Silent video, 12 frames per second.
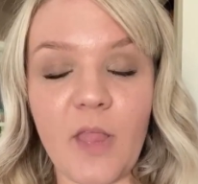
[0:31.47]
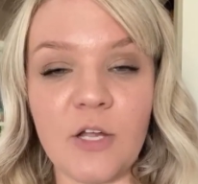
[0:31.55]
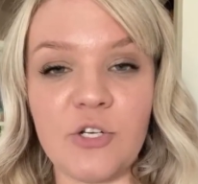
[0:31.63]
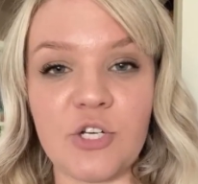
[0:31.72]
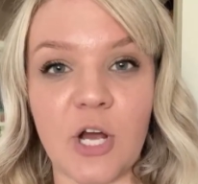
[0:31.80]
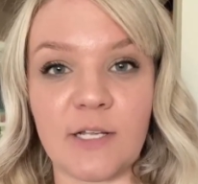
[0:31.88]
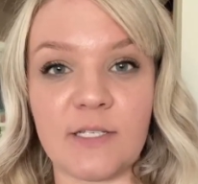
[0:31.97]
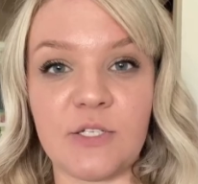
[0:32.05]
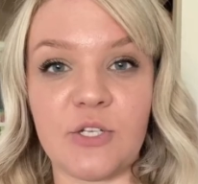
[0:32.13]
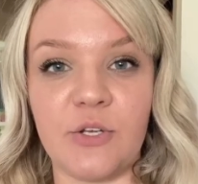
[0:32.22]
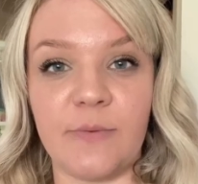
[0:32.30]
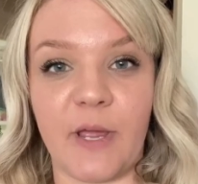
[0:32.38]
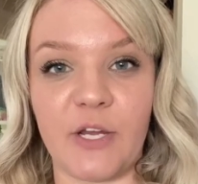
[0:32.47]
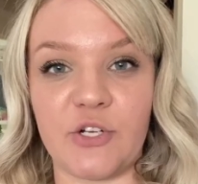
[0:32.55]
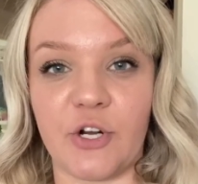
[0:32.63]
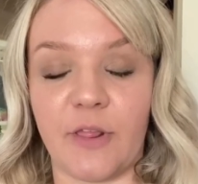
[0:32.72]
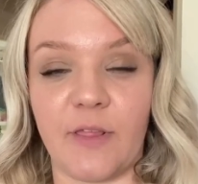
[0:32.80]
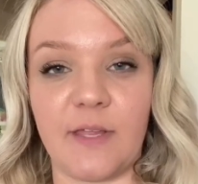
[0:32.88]
Just to make
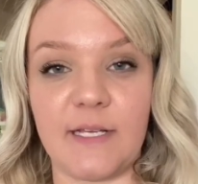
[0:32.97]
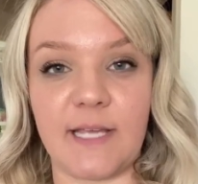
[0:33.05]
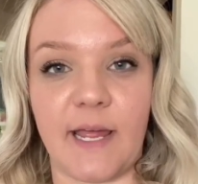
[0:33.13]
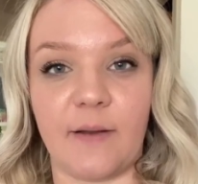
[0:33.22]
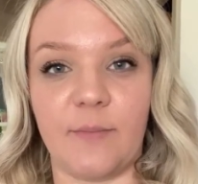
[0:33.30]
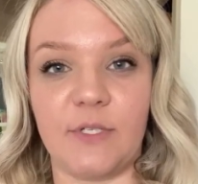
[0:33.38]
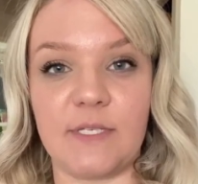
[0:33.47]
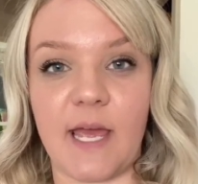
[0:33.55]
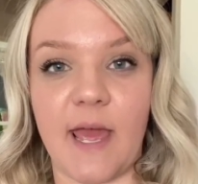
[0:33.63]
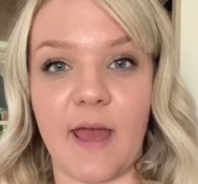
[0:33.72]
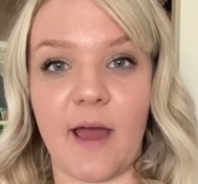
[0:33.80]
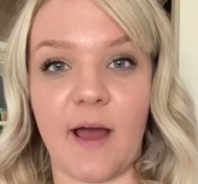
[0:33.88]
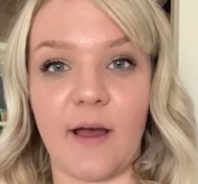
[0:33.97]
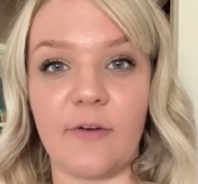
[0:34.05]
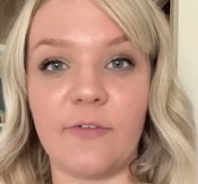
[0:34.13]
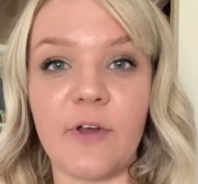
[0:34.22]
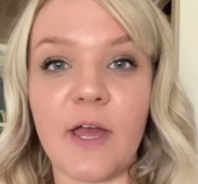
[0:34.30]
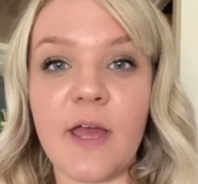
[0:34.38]
sure that these animals have
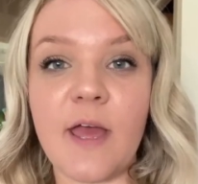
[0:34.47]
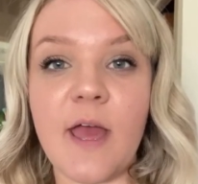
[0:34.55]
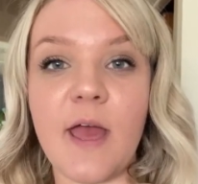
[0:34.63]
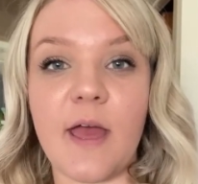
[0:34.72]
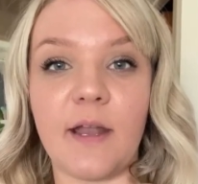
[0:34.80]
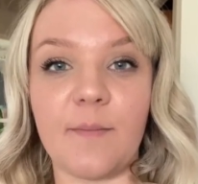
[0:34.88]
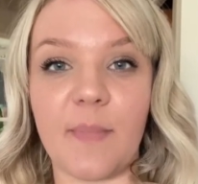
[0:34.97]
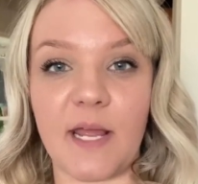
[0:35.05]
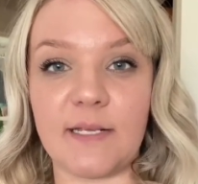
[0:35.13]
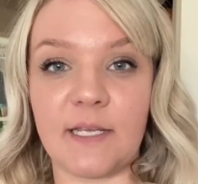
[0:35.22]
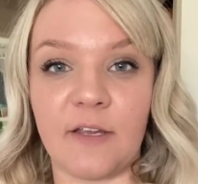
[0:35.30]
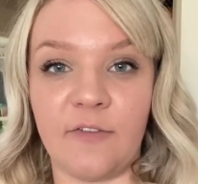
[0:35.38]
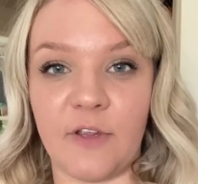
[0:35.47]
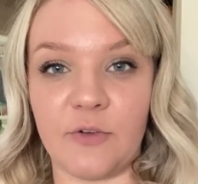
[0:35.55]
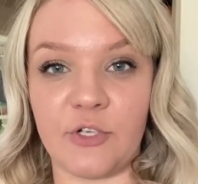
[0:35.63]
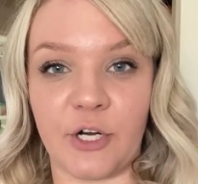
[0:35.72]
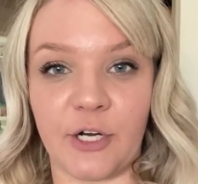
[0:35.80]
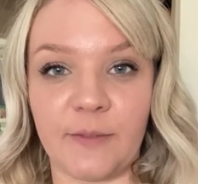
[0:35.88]
an amazing
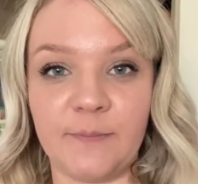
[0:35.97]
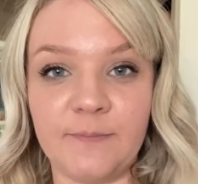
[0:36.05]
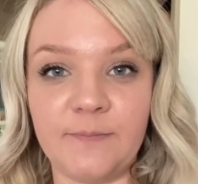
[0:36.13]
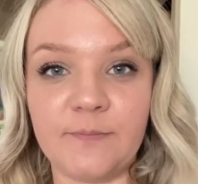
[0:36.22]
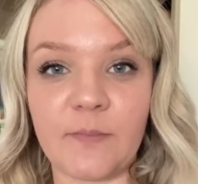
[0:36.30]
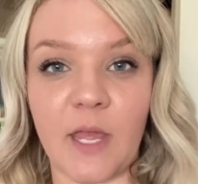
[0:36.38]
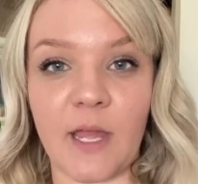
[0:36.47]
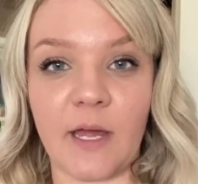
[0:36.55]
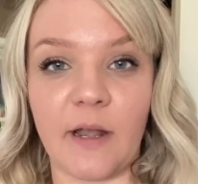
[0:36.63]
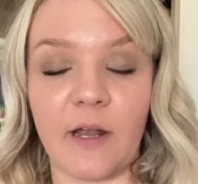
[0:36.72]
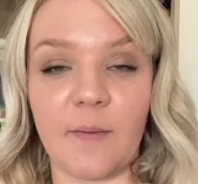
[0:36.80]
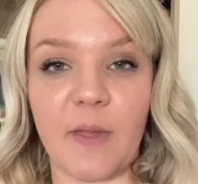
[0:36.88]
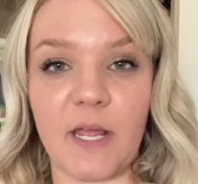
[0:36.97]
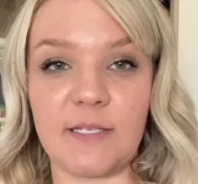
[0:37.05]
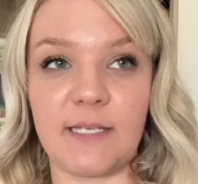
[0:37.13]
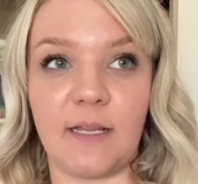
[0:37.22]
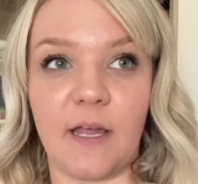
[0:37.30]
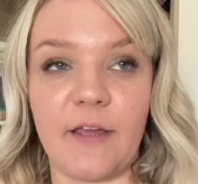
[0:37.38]
future and an
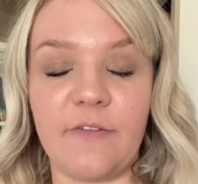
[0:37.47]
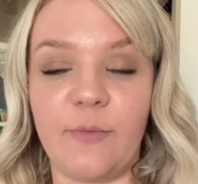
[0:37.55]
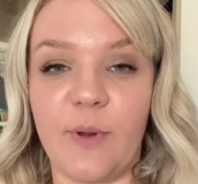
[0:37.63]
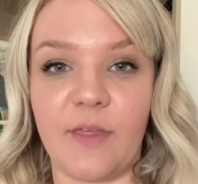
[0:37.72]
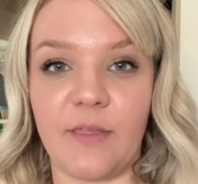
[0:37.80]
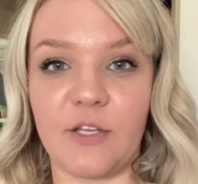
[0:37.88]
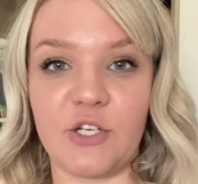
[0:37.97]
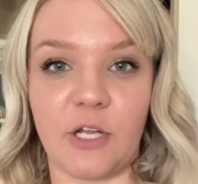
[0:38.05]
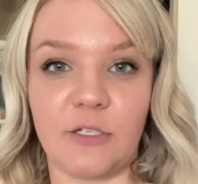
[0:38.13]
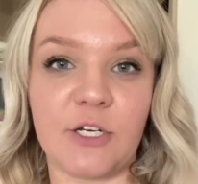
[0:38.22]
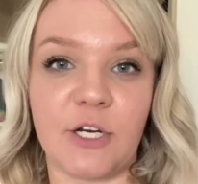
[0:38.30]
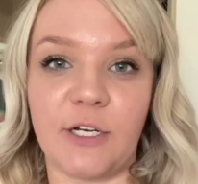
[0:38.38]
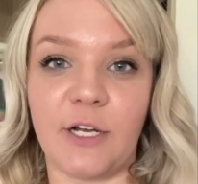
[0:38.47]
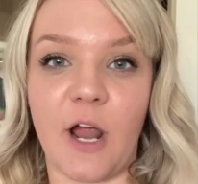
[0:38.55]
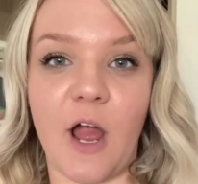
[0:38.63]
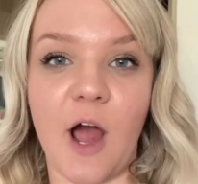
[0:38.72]
amazing life within the shelter.